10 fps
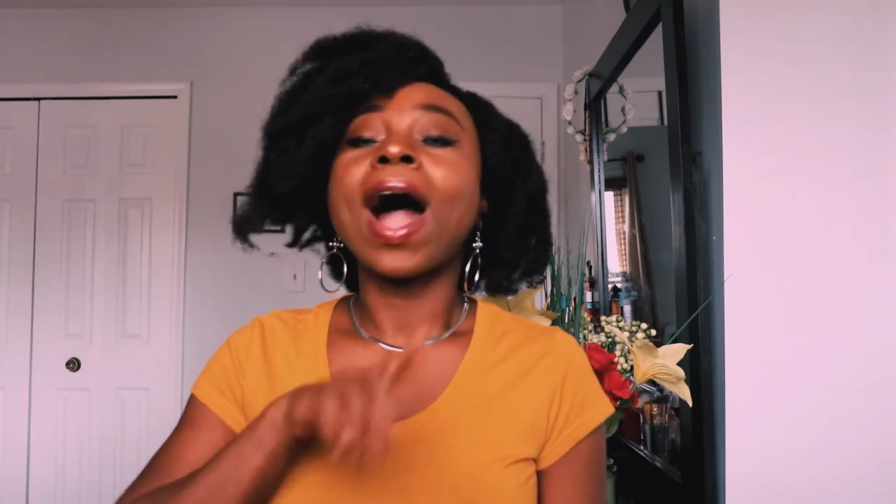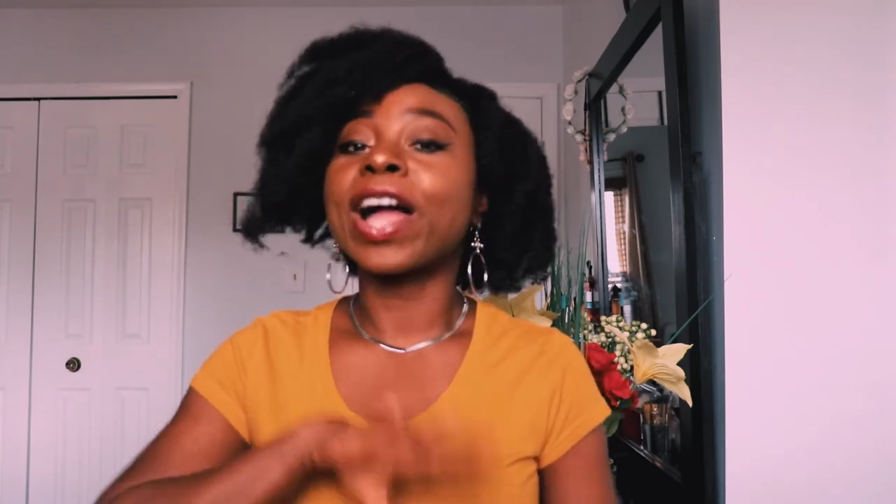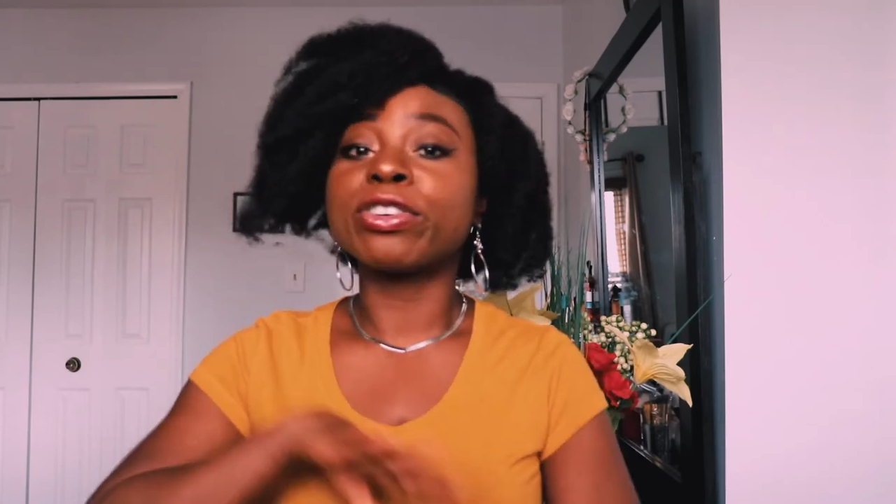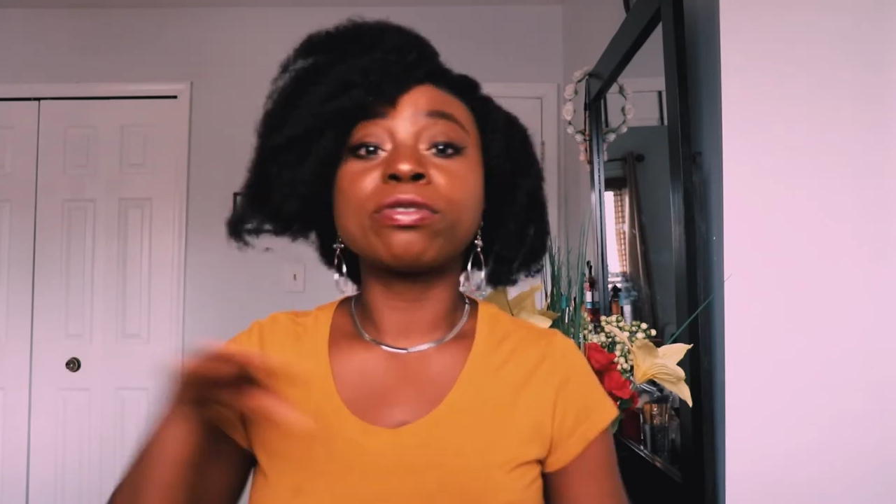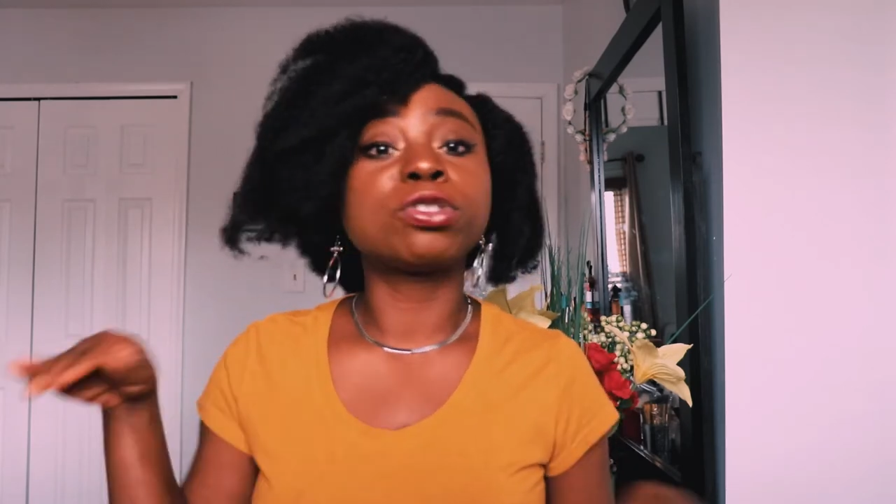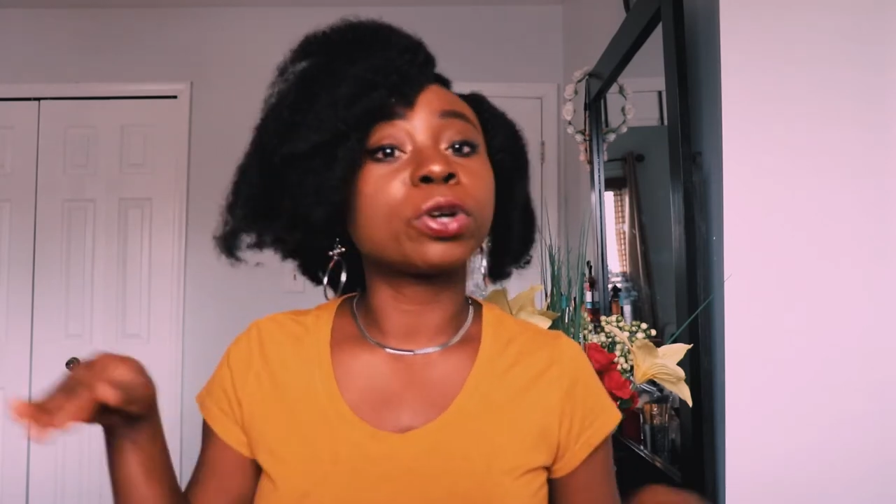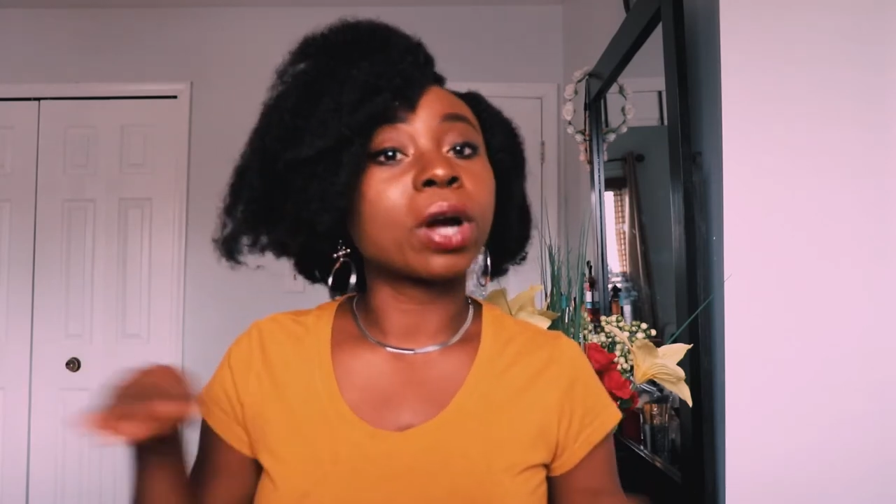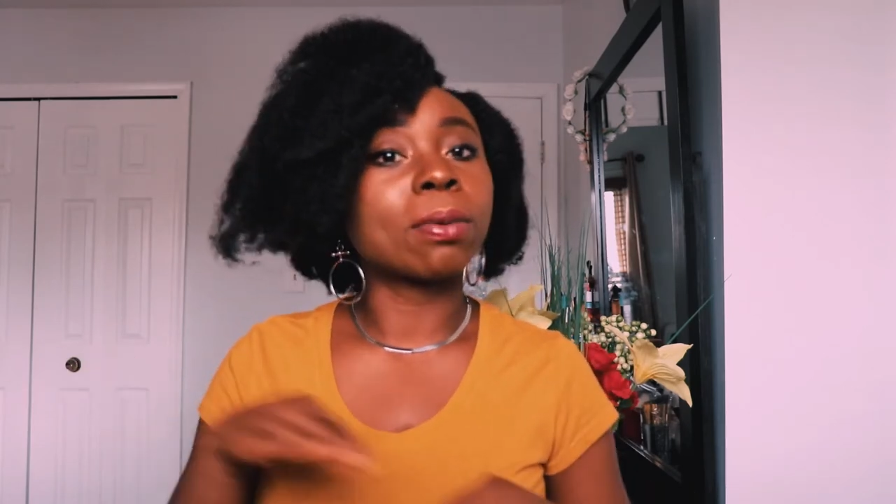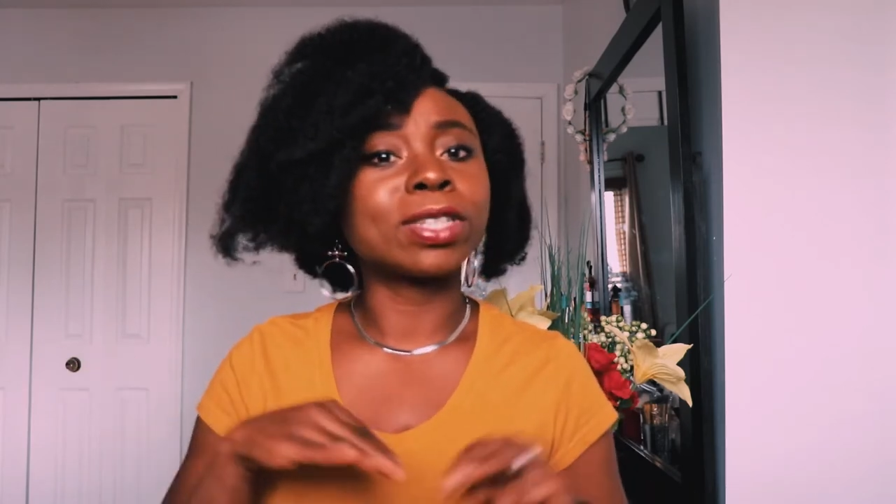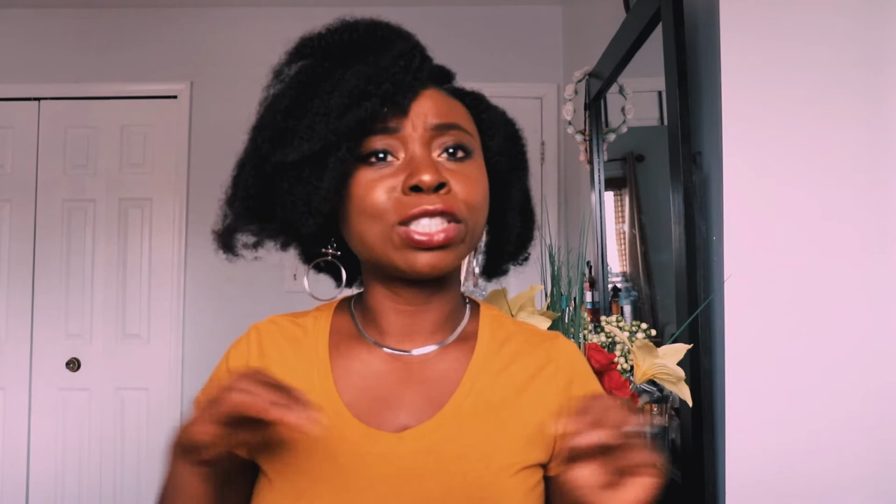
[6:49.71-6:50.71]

i don't even talk about the